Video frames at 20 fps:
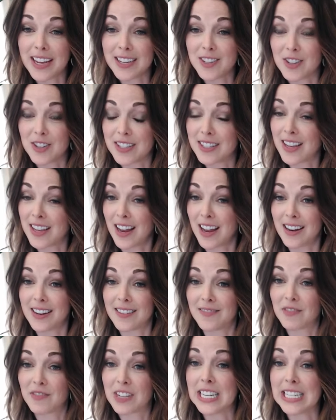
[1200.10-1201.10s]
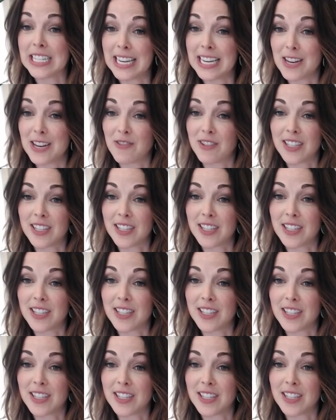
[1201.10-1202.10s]
just kind of continuously
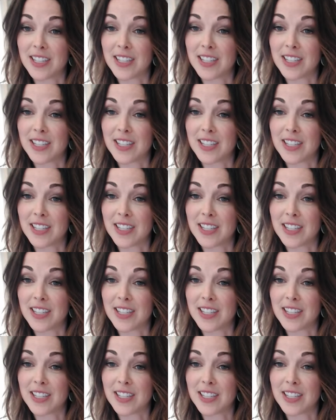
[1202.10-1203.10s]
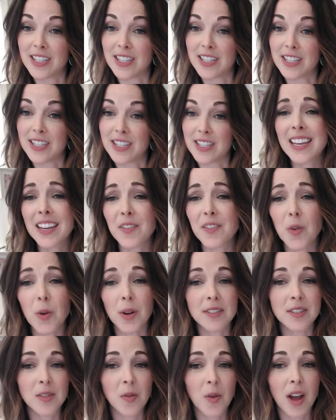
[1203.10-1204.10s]
stack, but I give
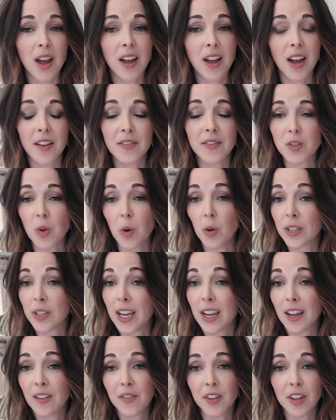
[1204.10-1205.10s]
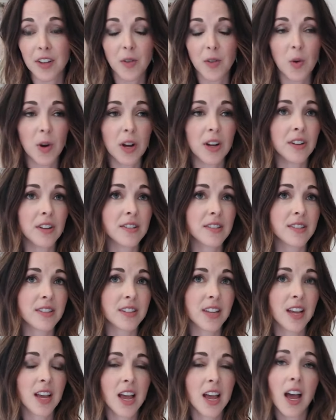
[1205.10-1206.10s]
quilts away. I've sold a handful of quilts,
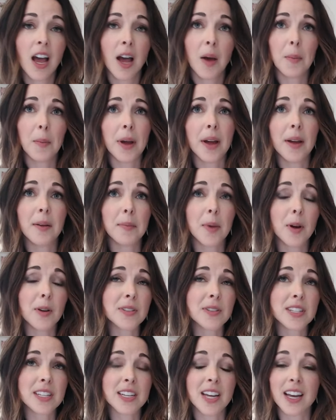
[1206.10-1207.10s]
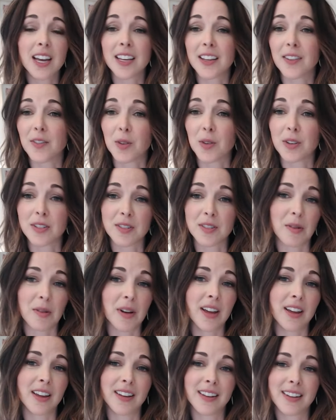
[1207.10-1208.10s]
but mostly I give quilts
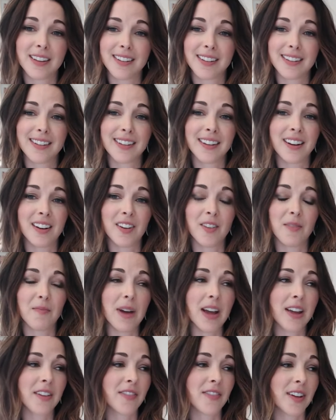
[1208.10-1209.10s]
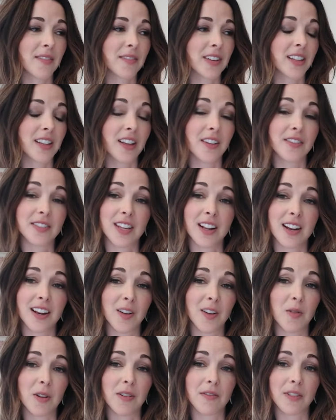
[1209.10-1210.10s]
away. You know, my family loves getting a
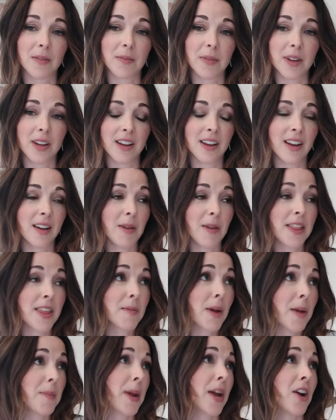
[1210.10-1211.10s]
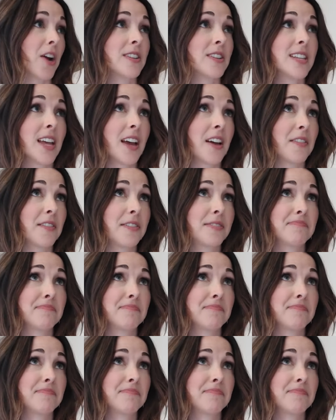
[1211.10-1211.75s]
quilt for me. I think my parents have